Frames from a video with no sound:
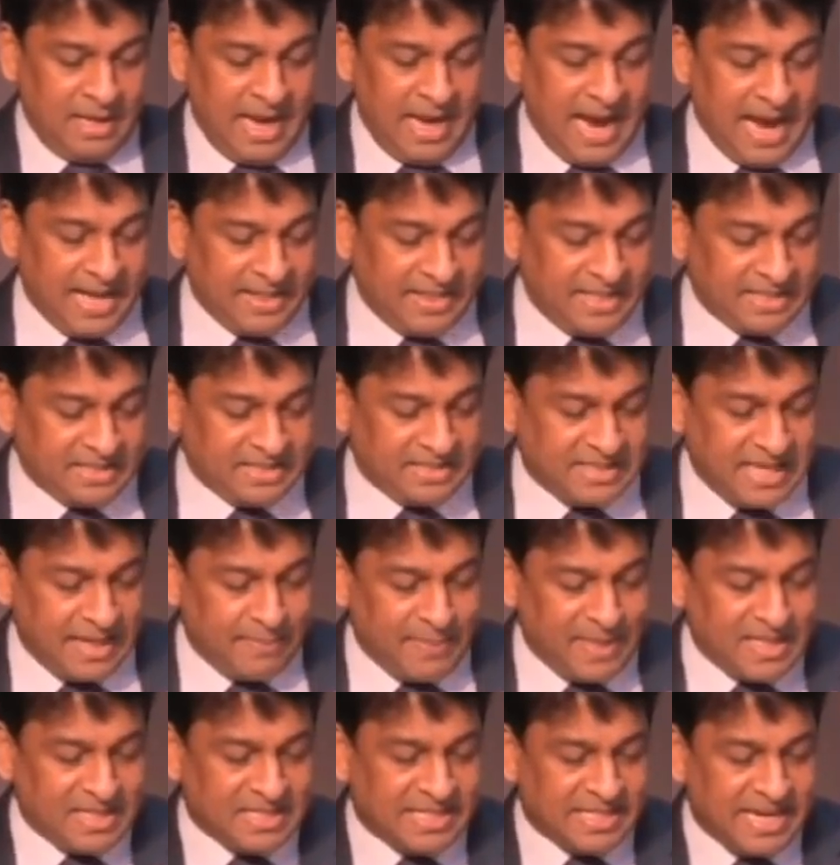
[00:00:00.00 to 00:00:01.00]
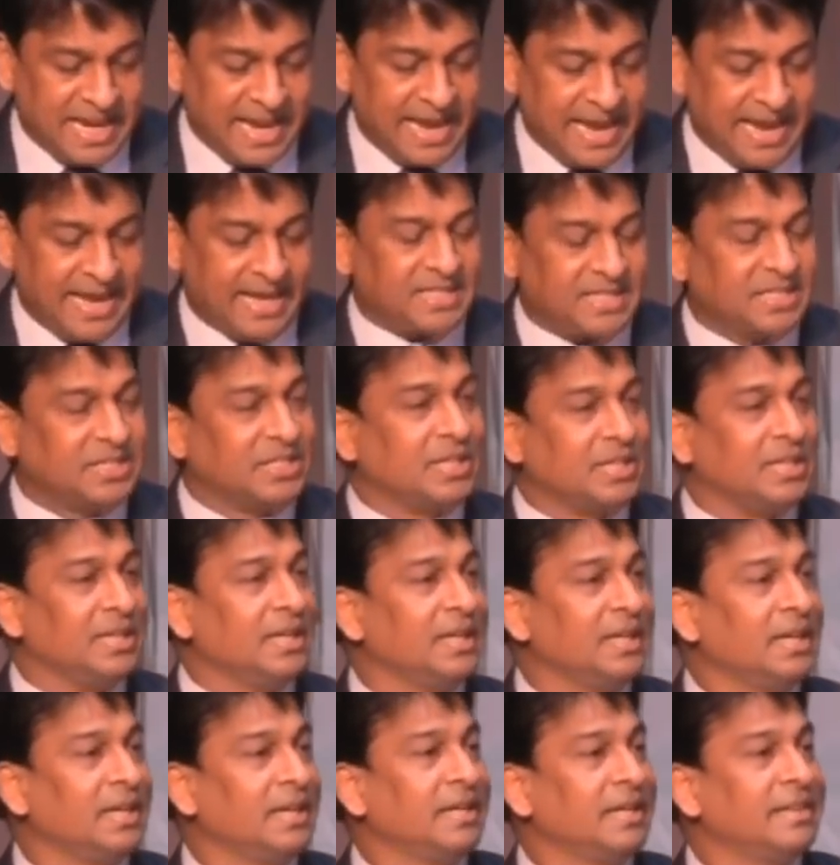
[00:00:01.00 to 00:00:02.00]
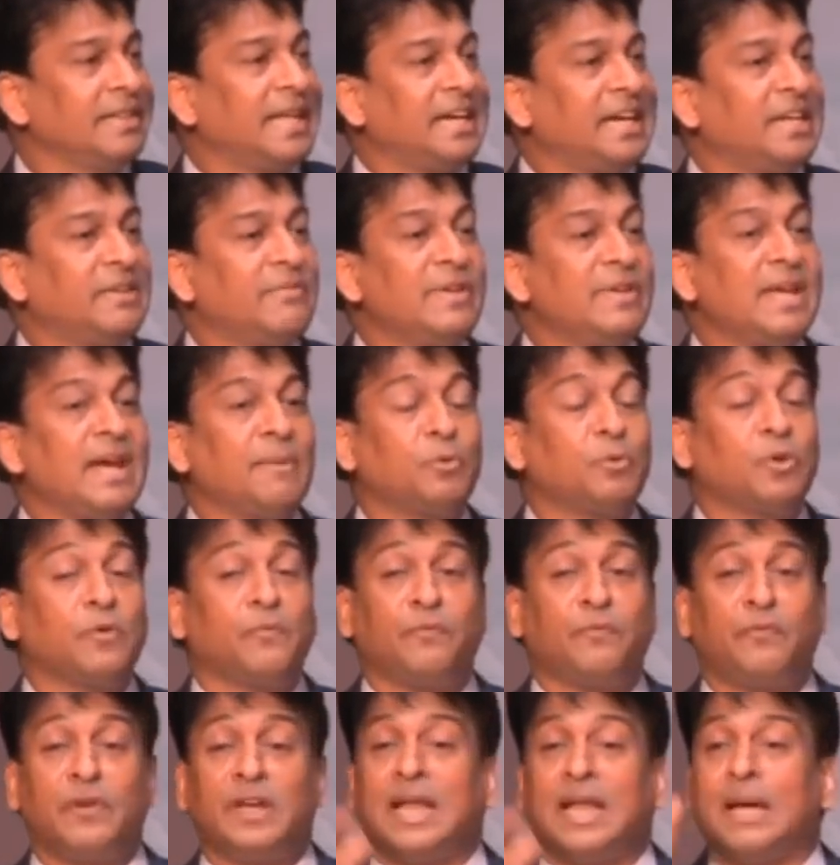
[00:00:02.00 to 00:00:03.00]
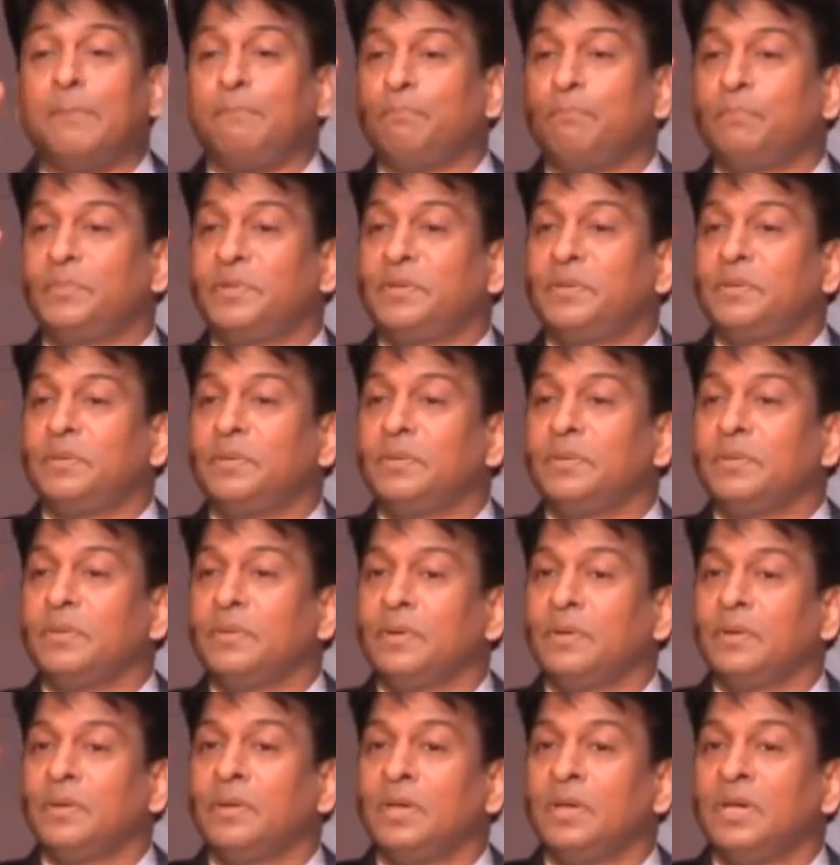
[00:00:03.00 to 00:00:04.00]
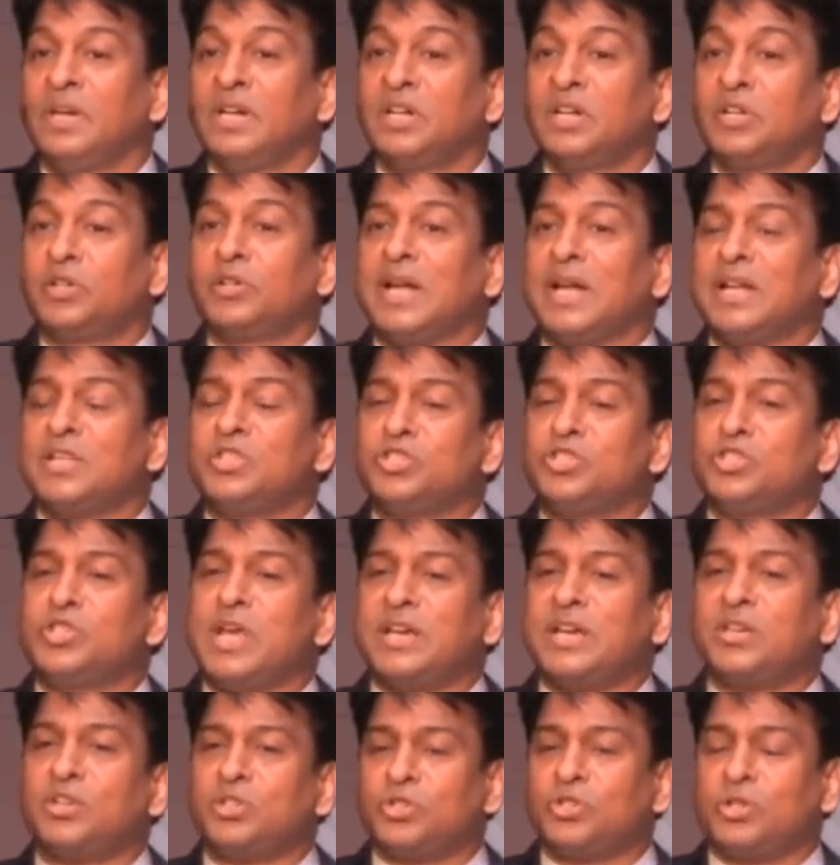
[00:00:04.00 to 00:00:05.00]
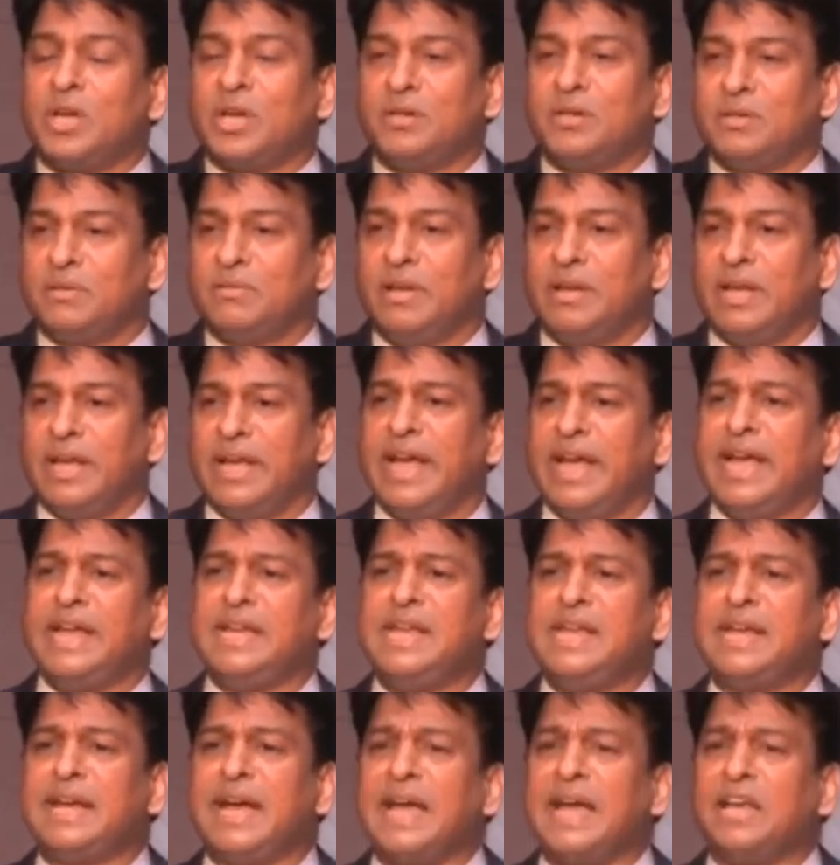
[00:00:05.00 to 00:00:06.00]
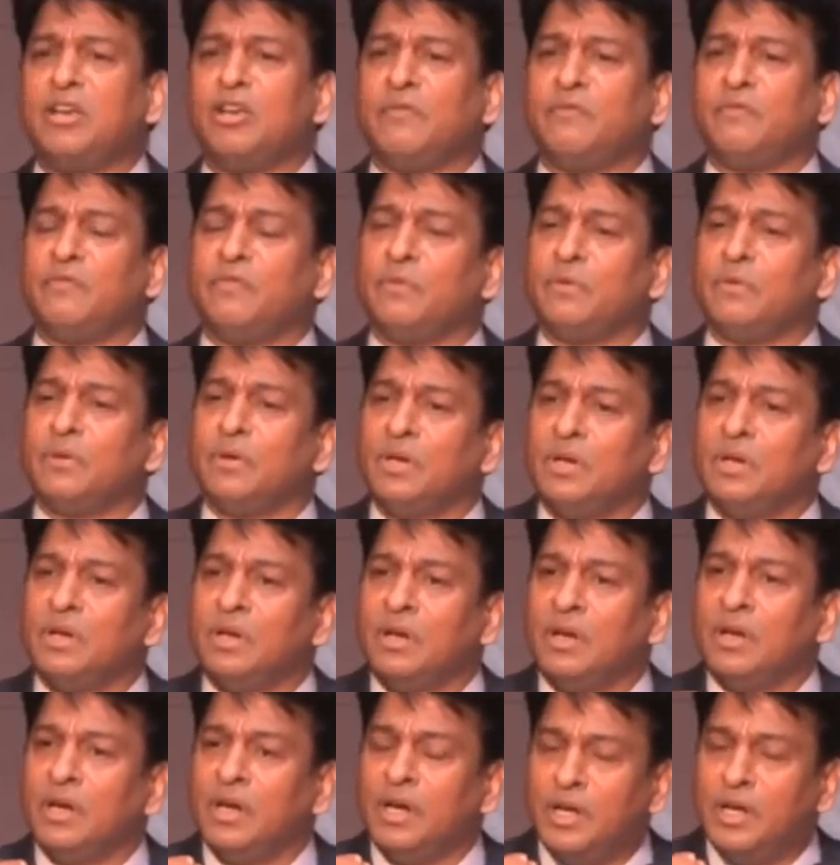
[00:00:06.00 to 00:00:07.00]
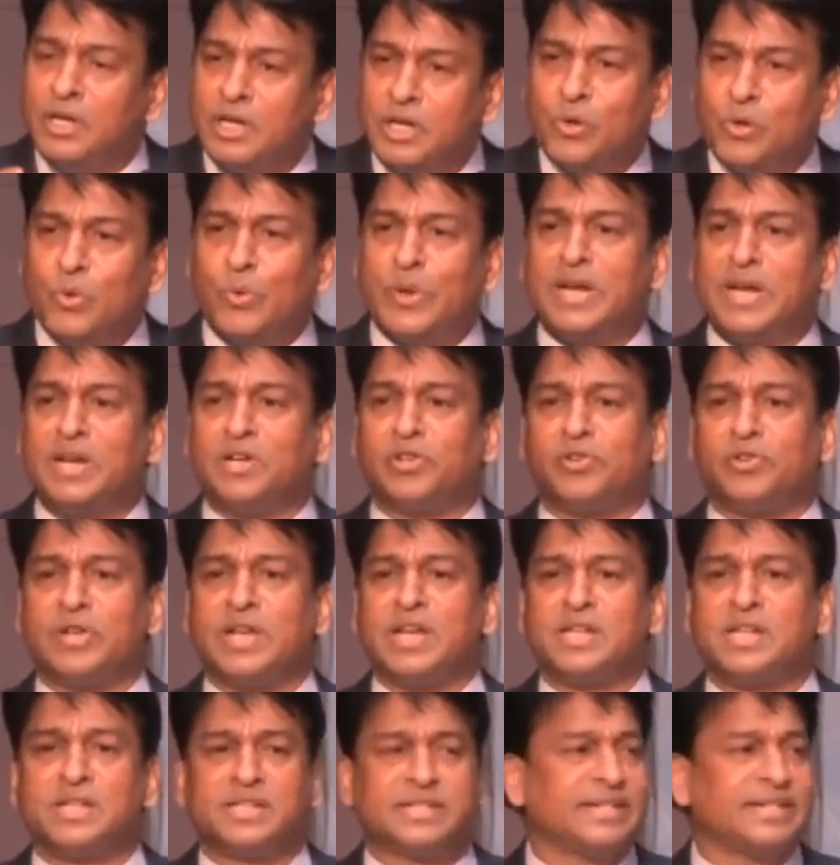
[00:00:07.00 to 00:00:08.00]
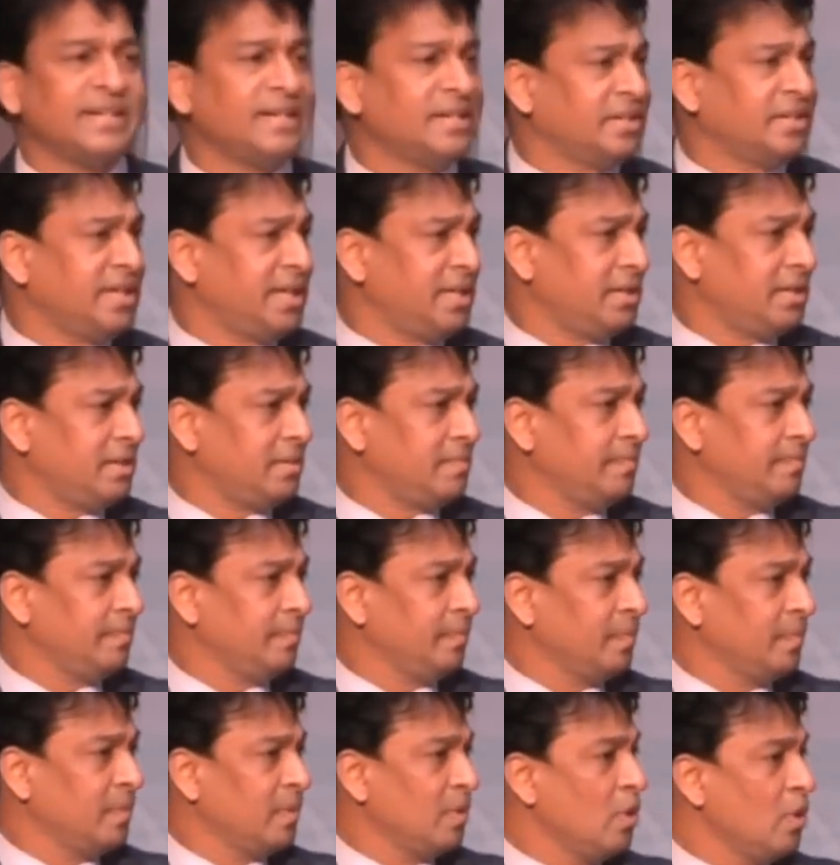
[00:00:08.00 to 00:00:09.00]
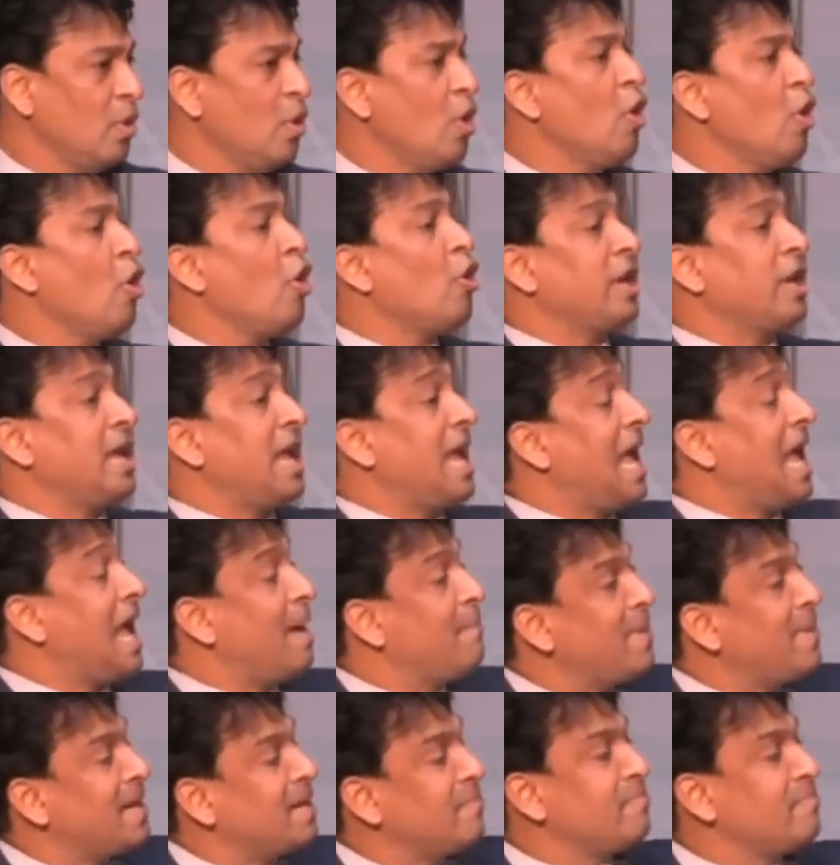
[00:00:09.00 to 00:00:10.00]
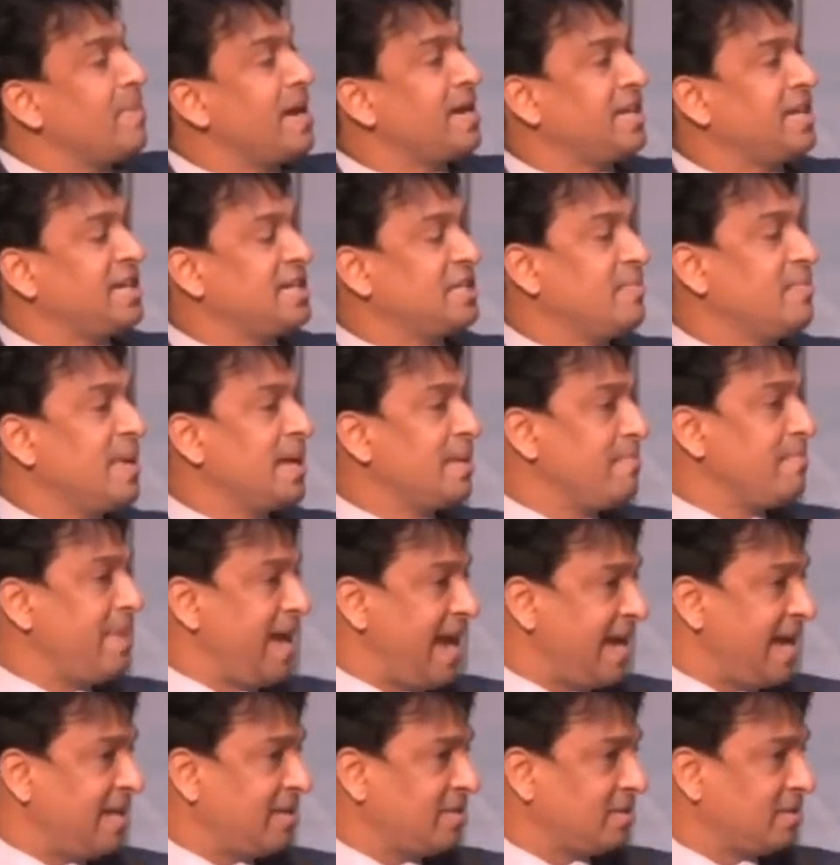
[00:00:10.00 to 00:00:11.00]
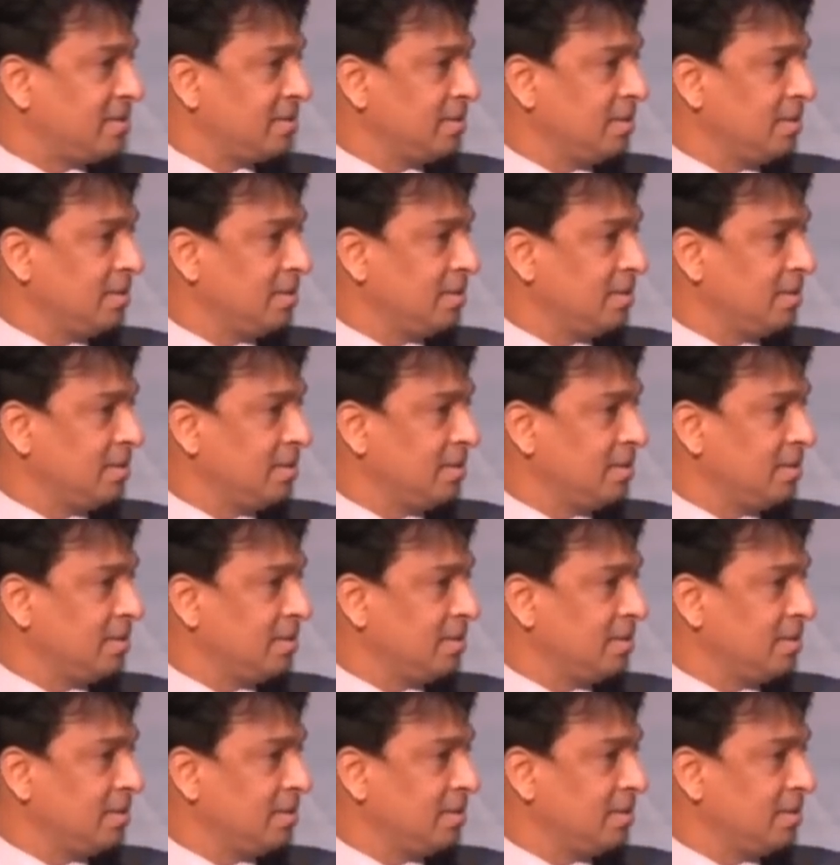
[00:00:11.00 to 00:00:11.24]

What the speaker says: and this table says that we have to fill up transaction, any kind of new entry inserted or amendment is being made